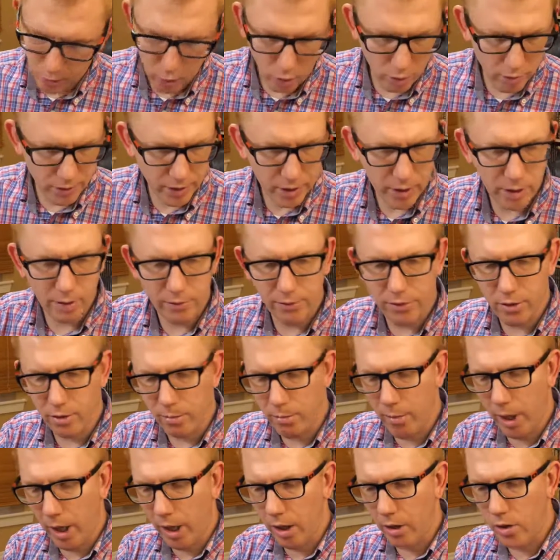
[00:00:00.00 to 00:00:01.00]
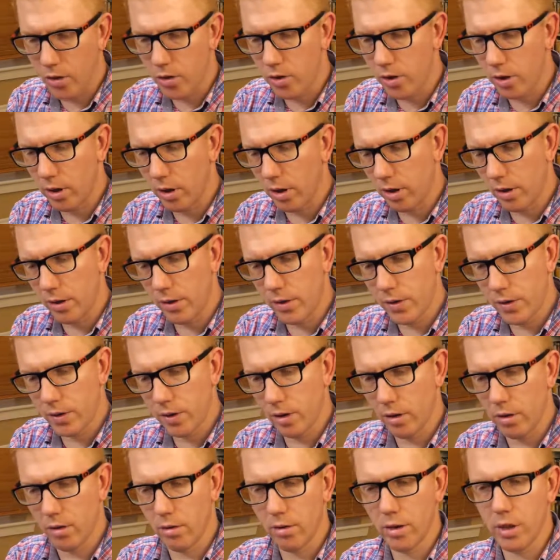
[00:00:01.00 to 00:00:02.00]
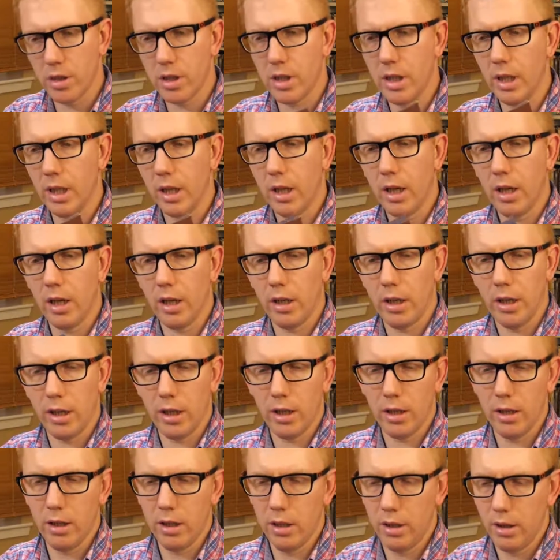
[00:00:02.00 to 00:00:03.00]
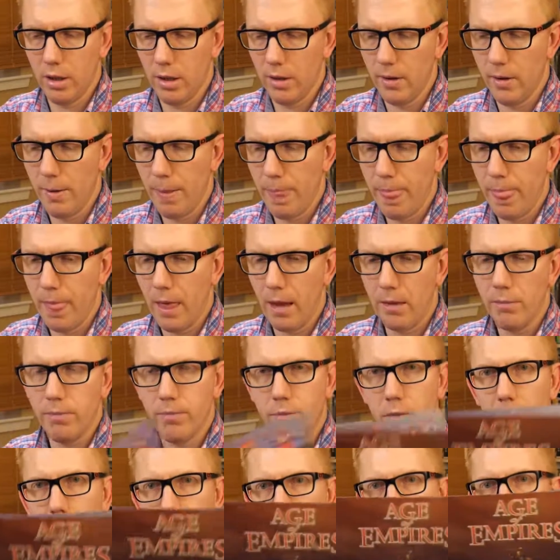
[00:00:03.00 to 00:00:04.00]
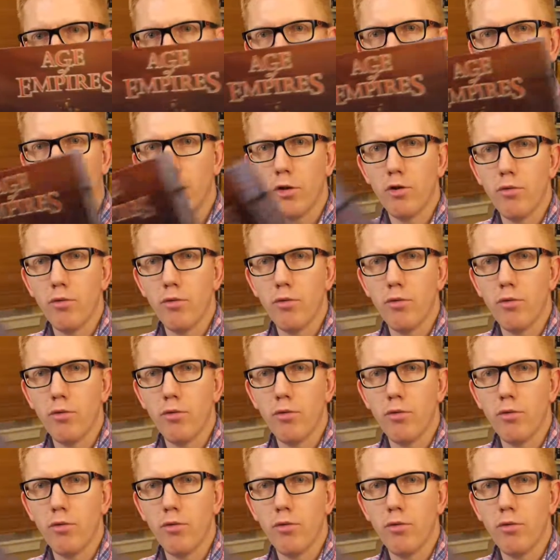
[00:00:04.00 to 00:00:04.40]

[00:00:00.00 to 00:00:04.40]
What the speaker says: contact information. So there's like a tech